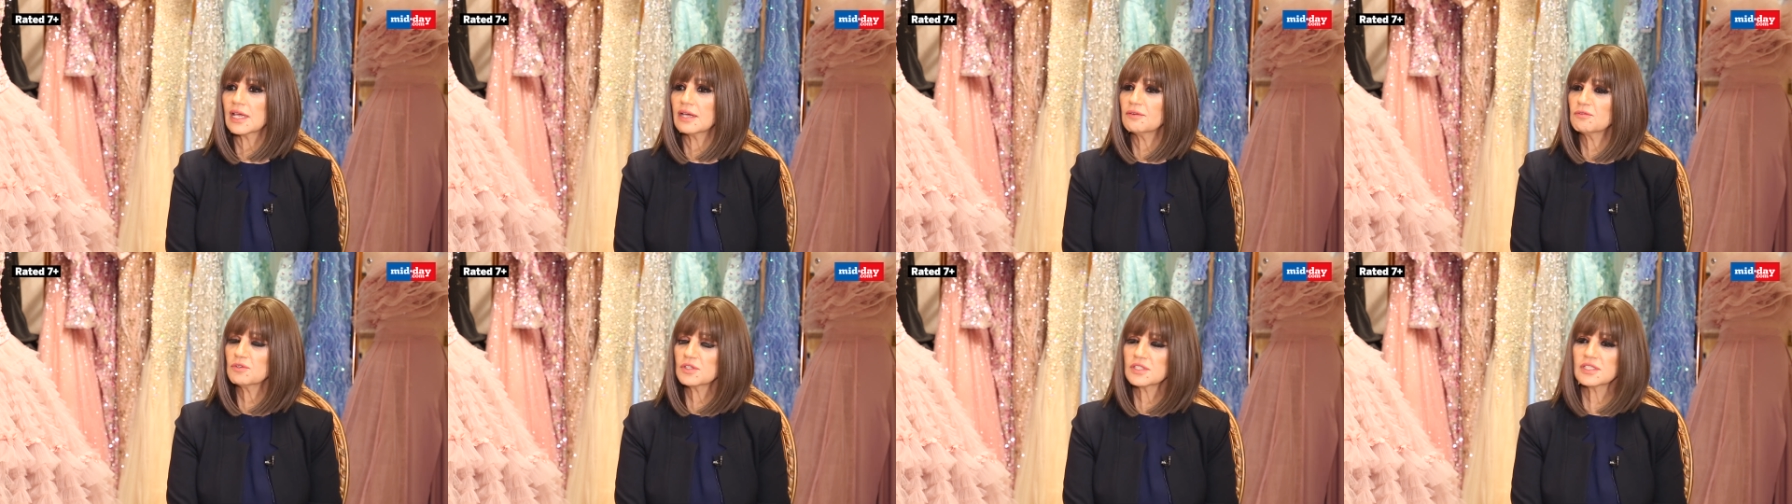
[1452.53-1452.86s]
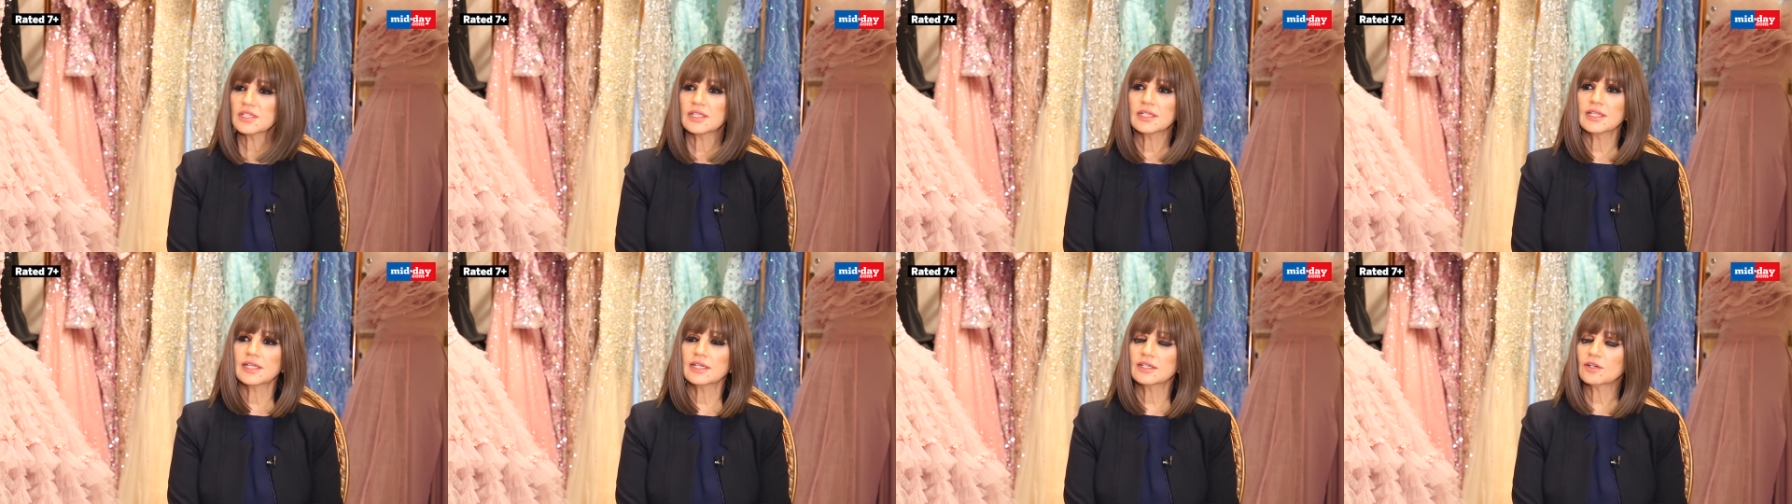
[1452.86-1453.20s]
I would
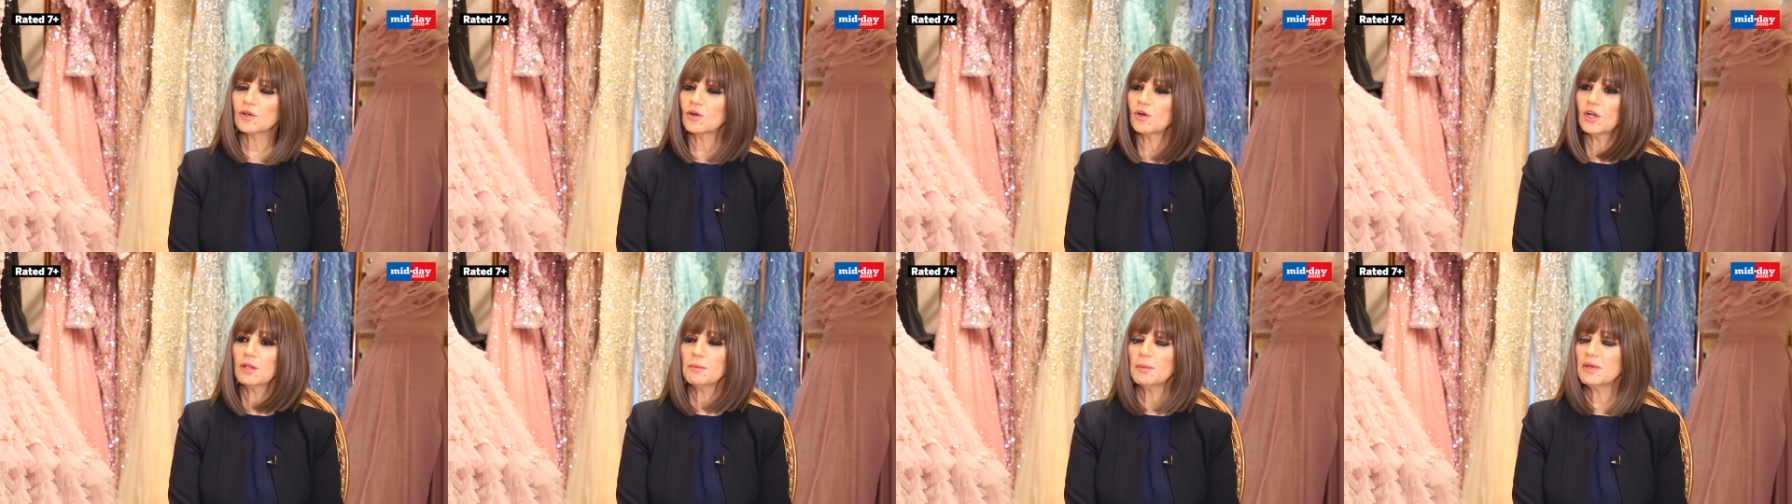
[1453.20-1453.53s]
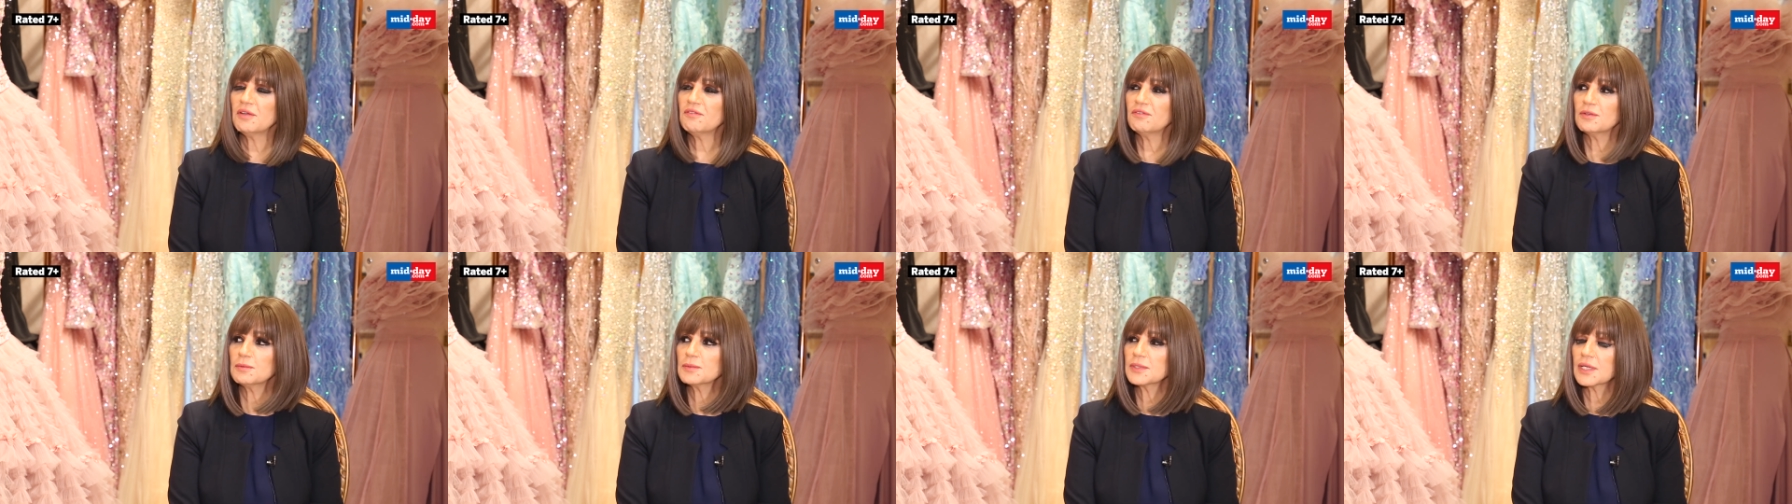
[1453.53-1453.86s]
say that all
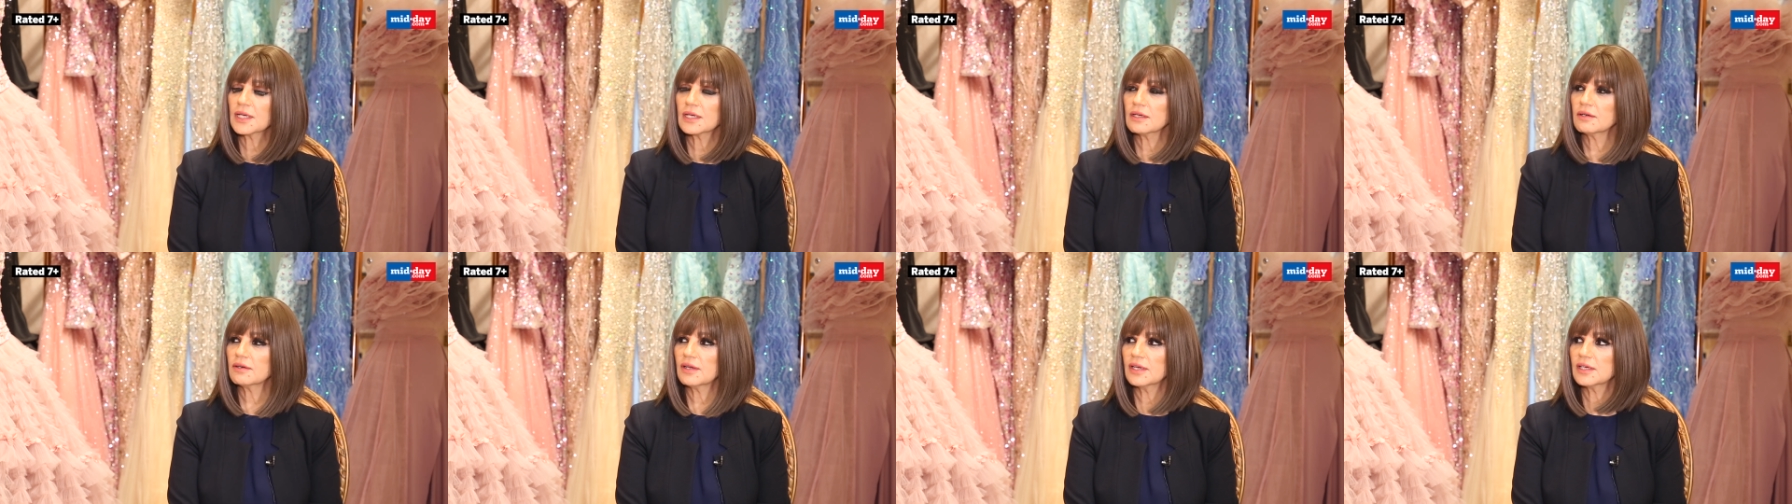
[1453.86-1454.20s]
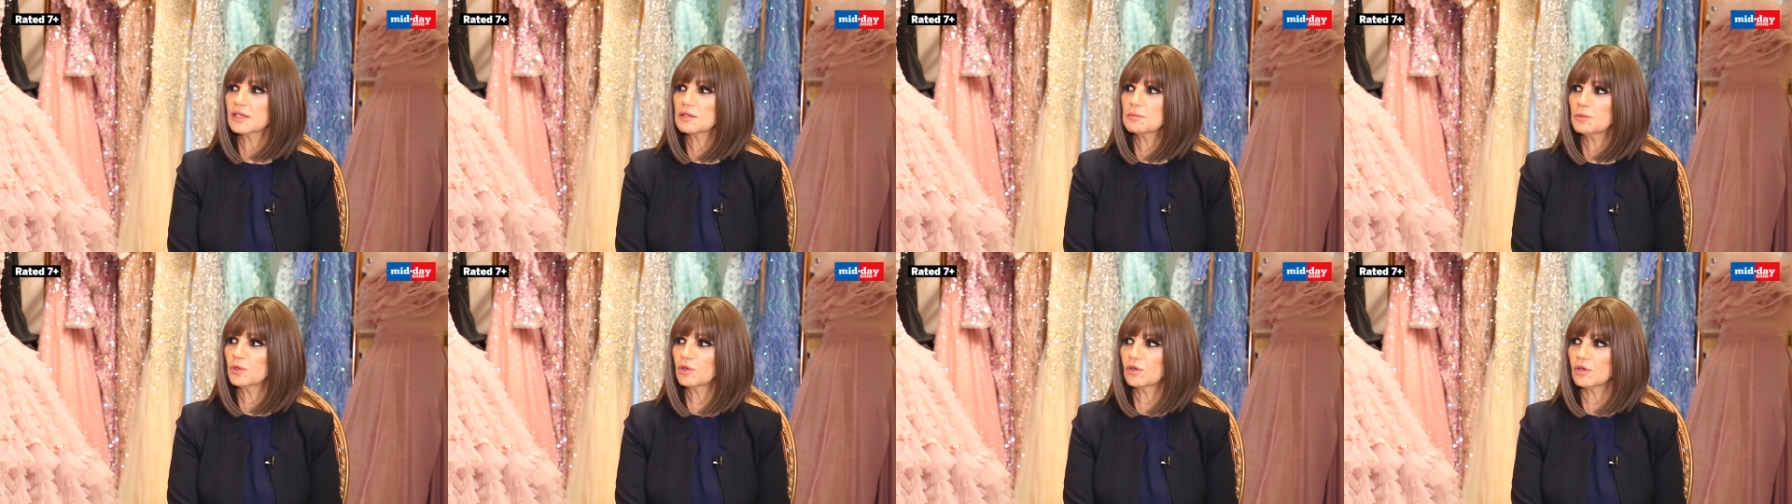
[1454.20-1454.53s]
my films I can
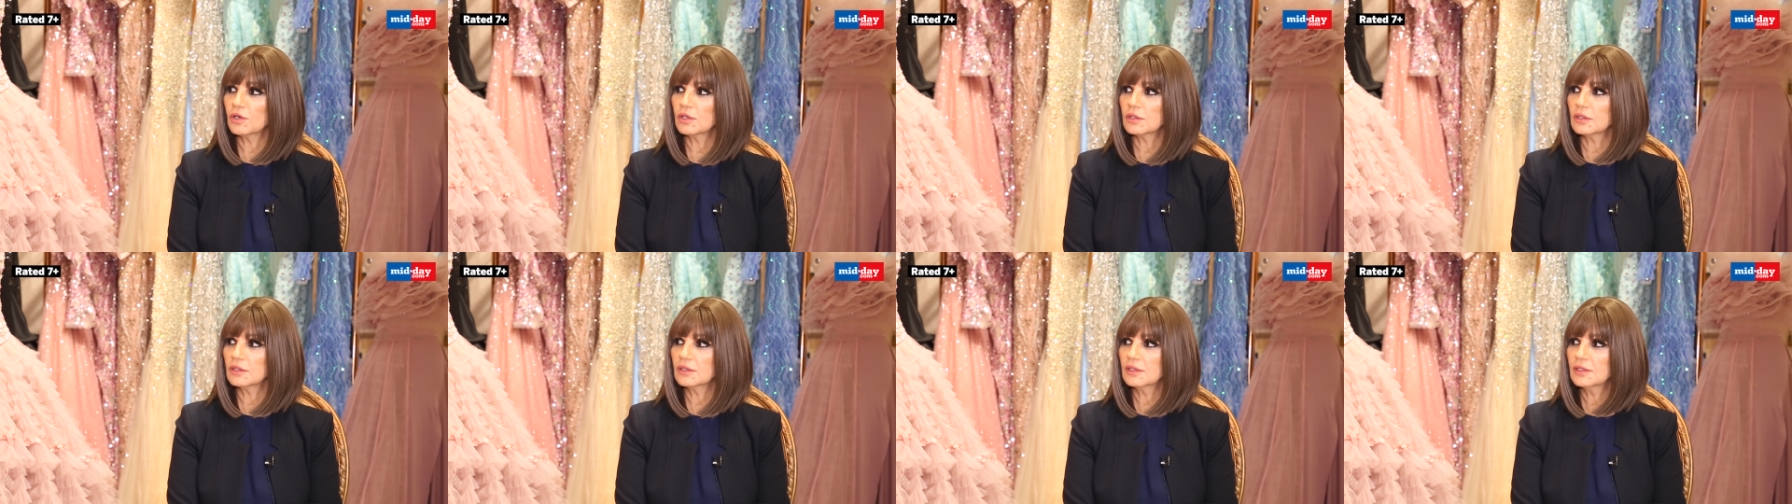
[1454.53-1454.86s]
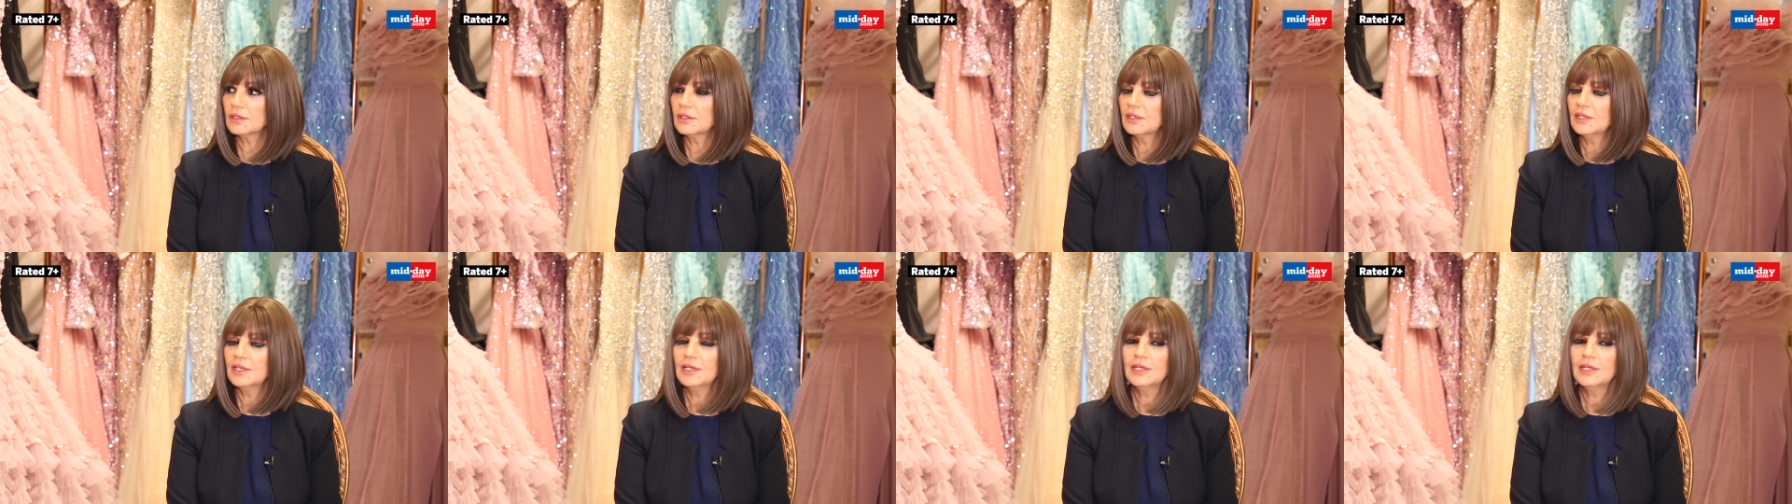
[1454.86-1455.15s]
write a book on